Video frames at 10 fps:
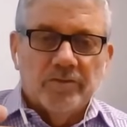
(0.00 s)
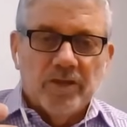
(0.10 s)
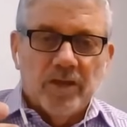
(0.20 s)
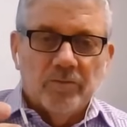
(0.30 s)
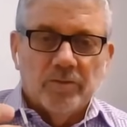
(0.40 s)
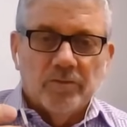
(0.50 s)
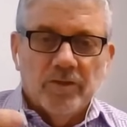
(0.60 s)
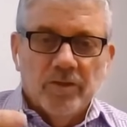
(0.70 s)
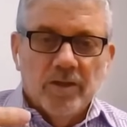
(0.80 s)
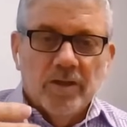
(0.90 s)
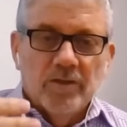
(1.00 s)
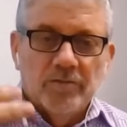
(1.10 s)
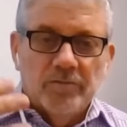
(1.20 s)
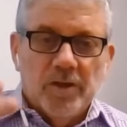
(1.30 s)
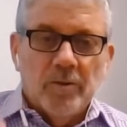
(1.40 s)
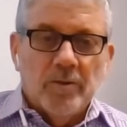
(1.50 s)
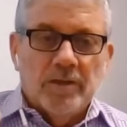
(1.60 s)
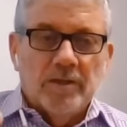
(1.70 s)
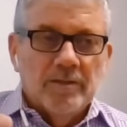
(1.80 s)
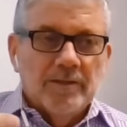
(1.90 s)
schedules is
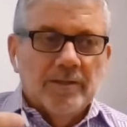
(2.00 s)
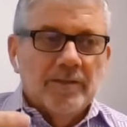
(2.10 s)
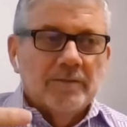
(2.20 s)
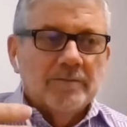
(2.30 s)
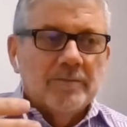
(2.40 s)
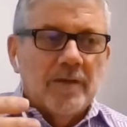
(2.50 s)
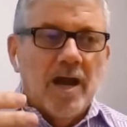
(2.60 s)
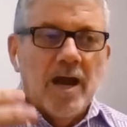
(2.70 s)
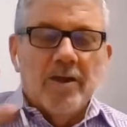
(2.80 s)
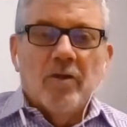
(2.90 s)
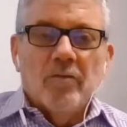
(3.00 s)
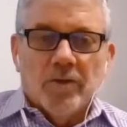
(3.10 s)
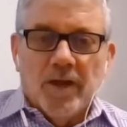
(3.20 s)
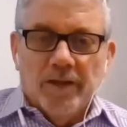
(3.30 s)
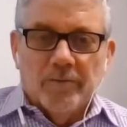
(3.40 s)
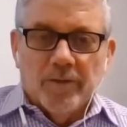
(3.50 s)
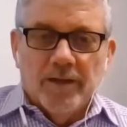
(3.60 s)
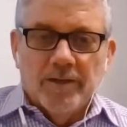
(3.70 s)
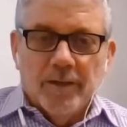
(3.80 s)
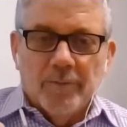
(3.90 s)
very high overhead,
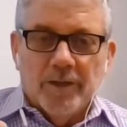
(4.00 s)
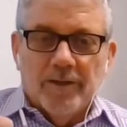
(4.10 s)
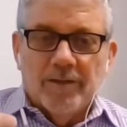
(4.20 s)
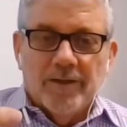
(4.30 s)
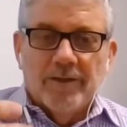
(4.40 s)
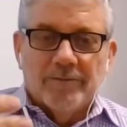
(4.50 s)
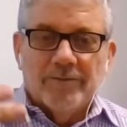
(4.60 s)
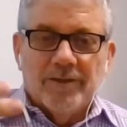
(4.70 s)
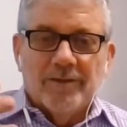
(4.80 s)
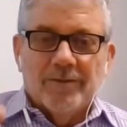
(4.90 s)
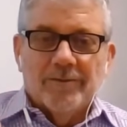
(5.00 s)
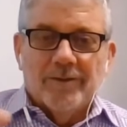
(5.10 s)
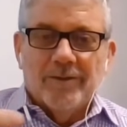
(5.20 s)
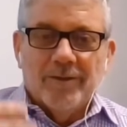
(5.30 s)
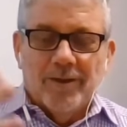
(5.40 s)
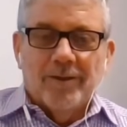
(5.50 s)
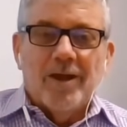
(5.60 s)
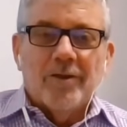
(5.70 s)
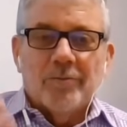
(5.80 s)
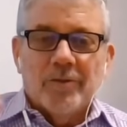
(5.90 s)
right? I mean, it's a
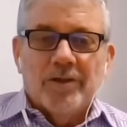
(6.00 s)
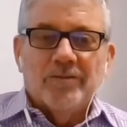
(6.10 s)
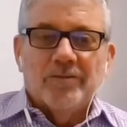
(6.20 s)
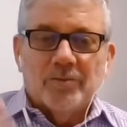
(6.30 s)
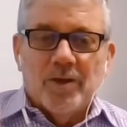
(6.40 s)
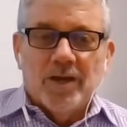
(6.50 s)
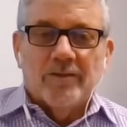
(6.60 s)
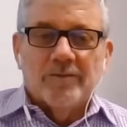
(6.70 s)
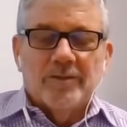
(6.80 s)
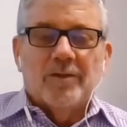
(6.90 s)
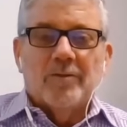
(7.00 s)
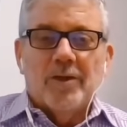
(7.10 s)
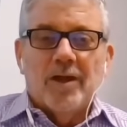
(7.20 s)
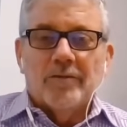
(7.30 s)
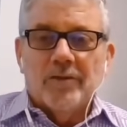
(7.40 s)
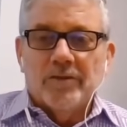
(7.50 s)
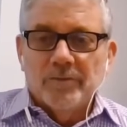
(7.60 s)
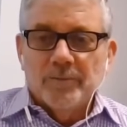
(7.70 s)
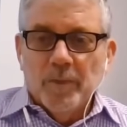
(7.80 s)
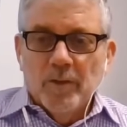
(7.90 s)
lot of the reasons why, a lot of
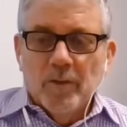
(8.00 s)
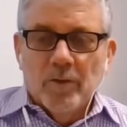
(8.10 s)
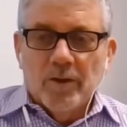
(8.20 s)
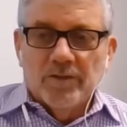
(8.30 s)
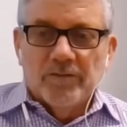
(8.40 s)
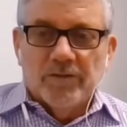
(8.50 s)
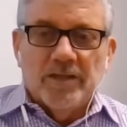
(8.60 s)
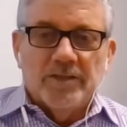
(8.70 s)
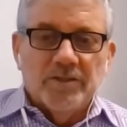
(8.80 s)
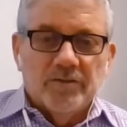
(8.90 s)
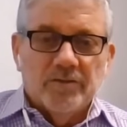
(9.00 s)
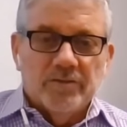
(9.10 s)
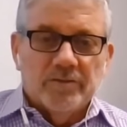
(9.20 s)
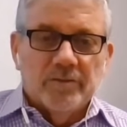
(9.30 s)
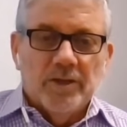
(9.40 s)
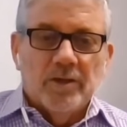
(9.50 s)
these organizations,